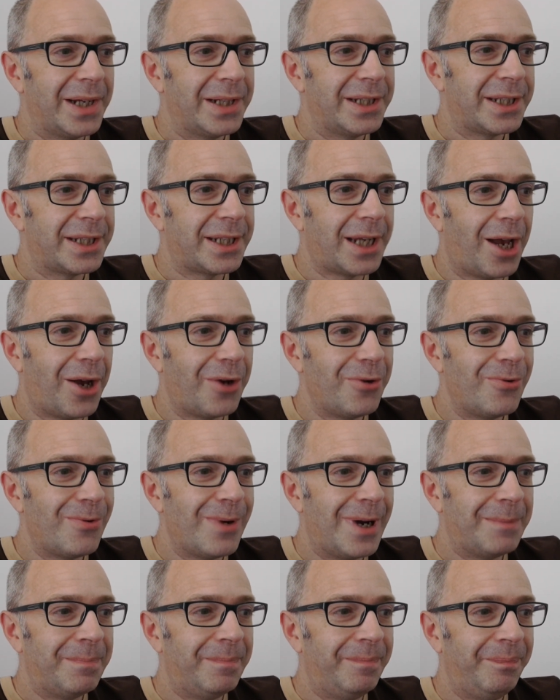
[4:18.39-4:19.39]

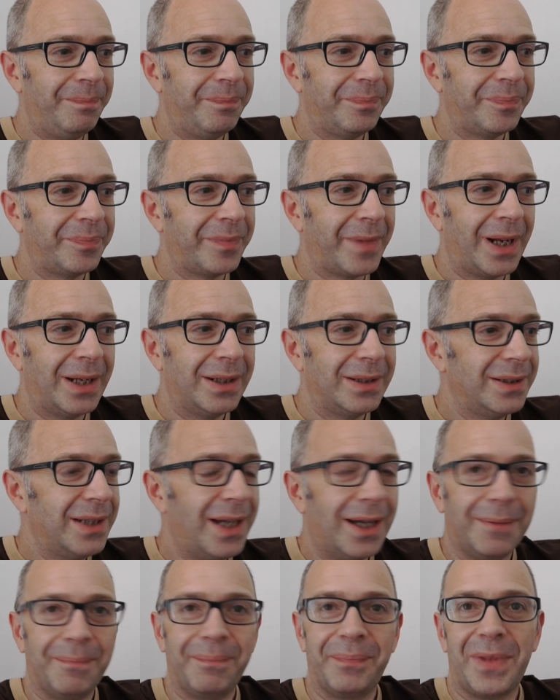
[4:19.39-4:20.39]
So
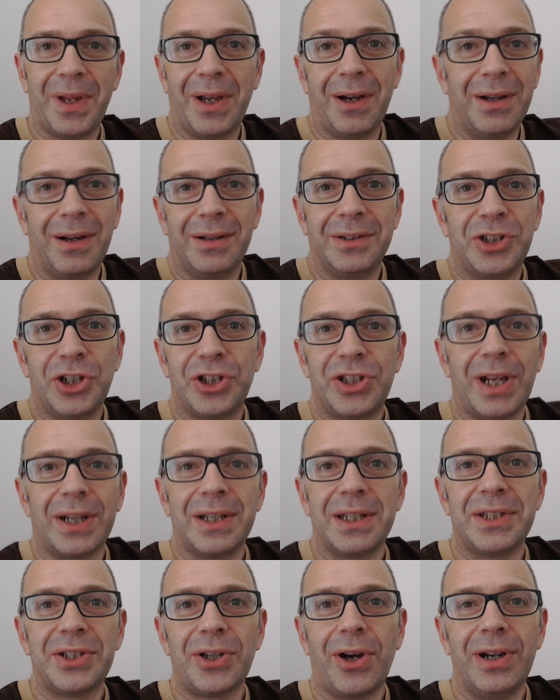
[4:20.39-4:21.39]
yeah, I just
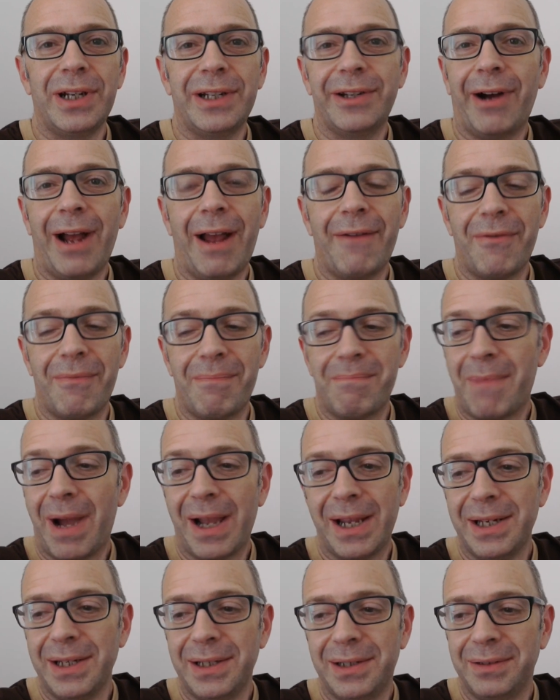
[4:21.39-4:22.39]
undecided. I haven't
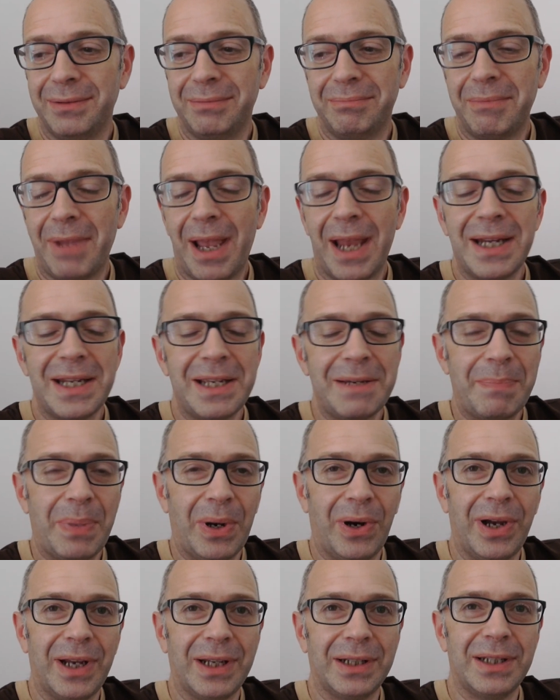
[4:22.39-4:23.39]
made any
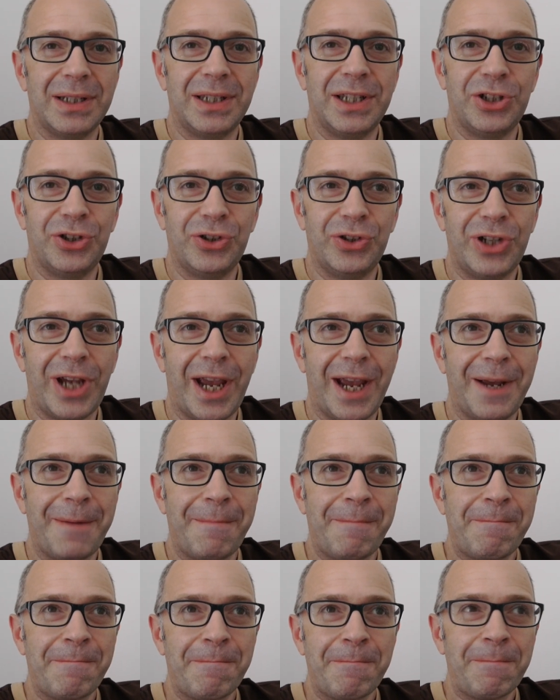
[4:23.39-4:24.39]
buying decision
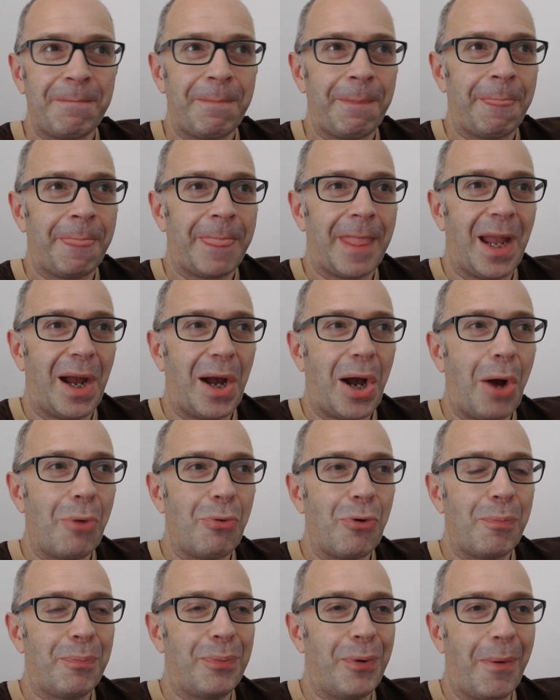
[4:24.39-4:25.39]
yet. I
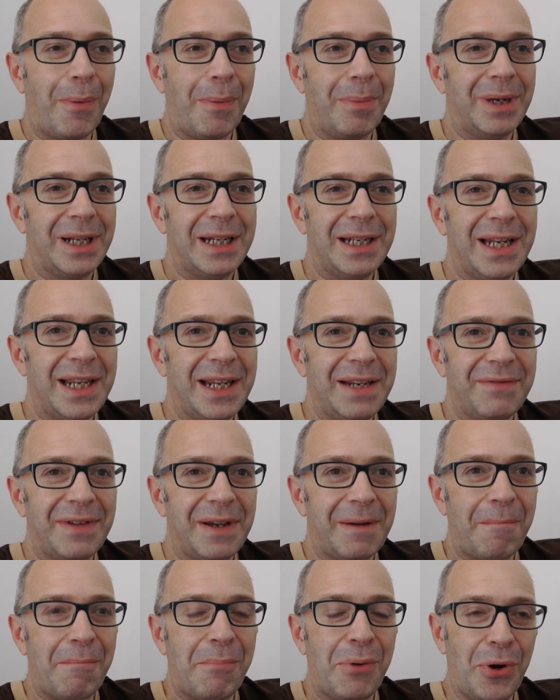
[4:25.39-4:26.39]
will probably leave
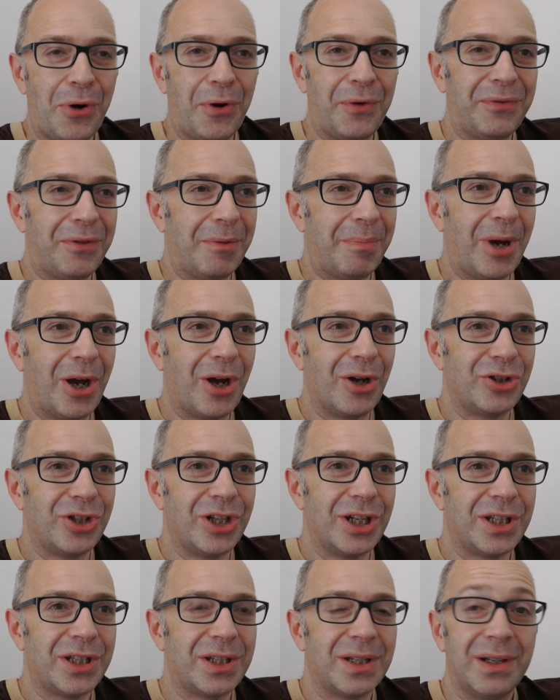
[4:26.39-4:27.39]
it and put off the
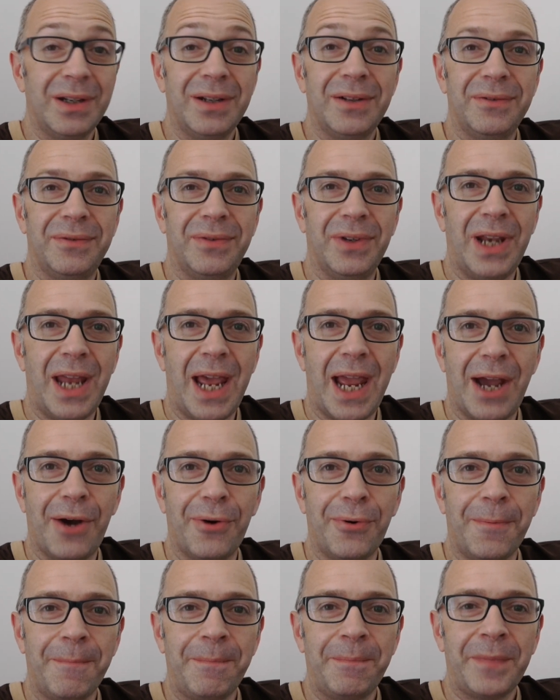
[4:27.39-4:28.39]
purchase for
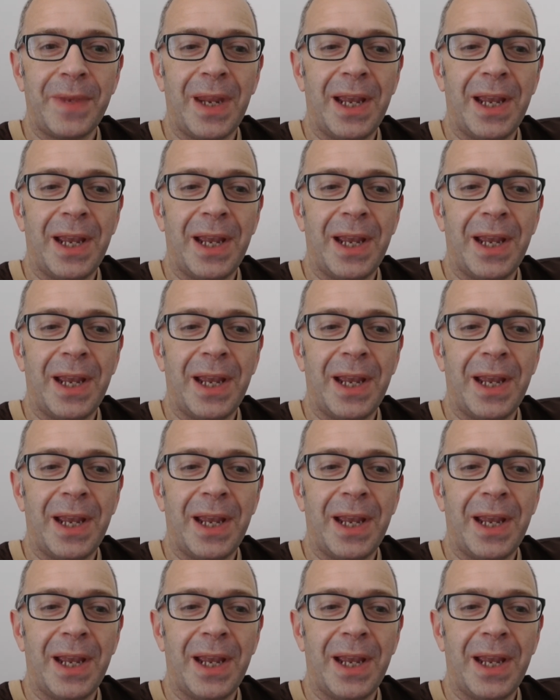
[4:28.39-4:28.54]
now.